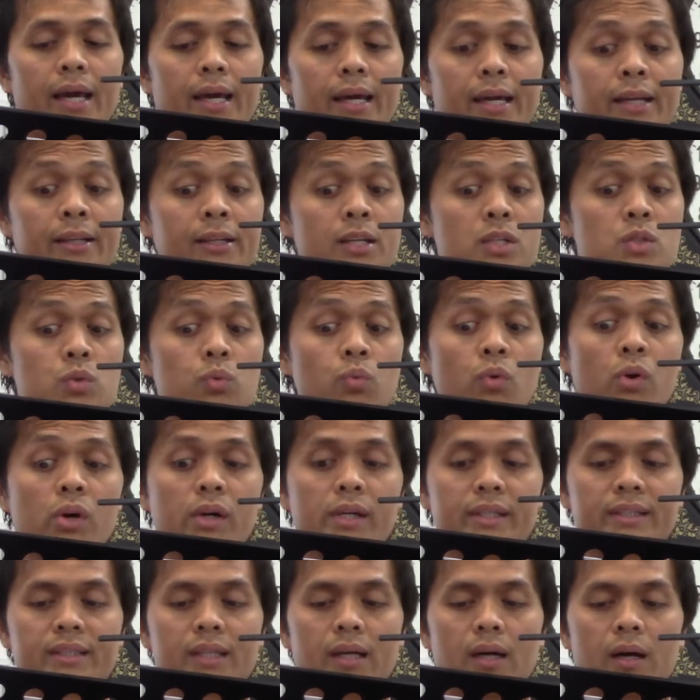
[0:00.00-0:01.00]
In this
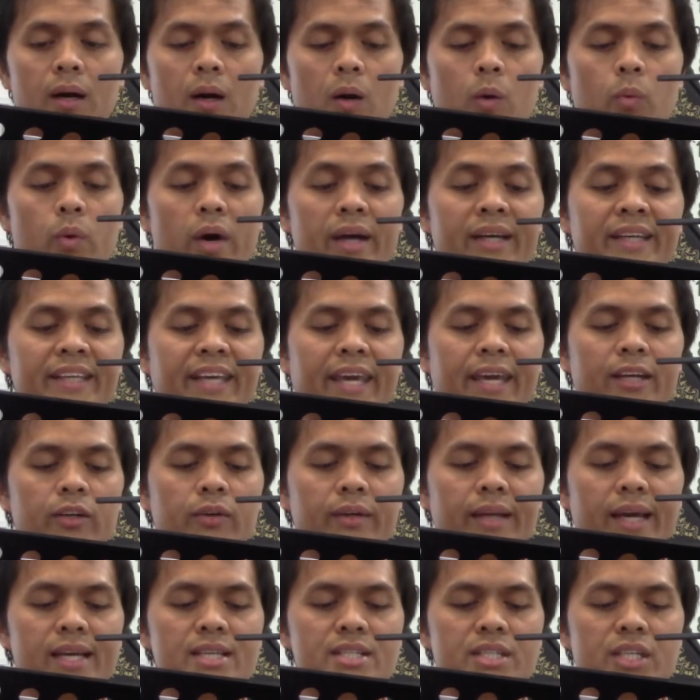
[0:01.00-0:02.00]
world, one
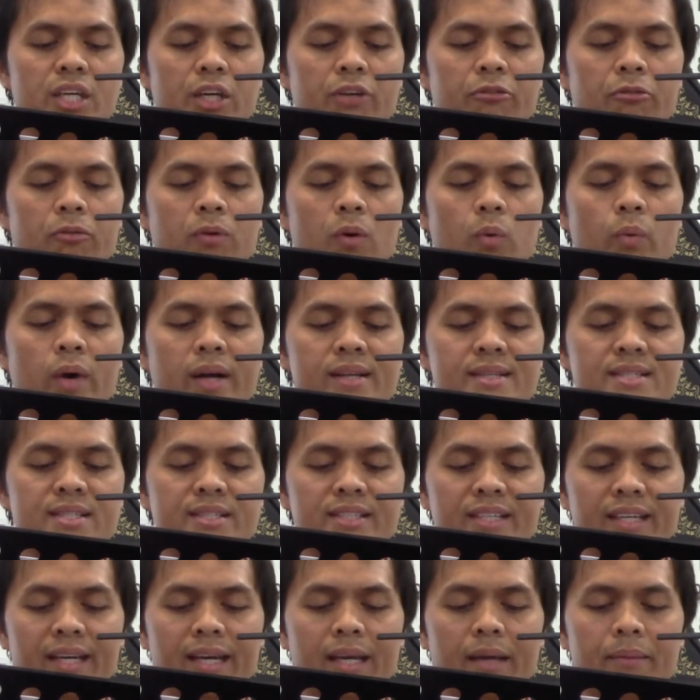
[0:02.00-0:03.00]
cannot achieve
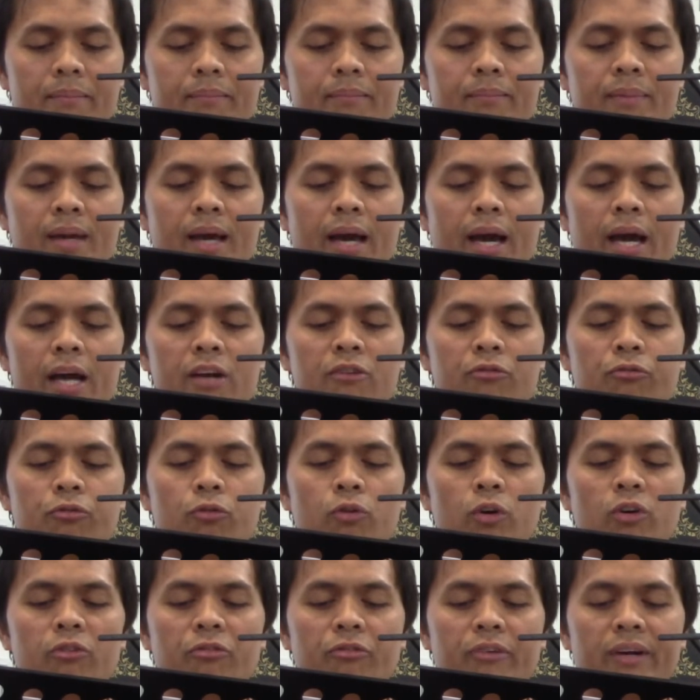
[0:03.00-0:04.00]
one's dream and
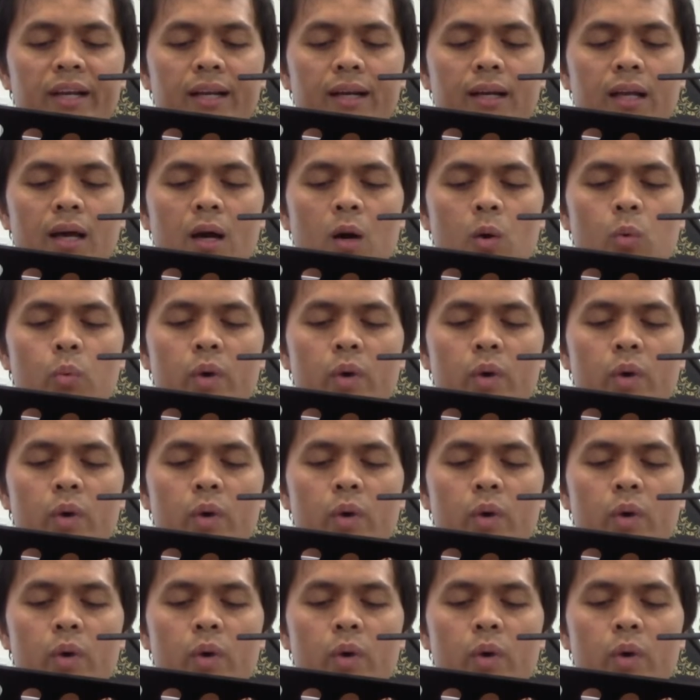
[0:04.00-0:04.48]
fulfill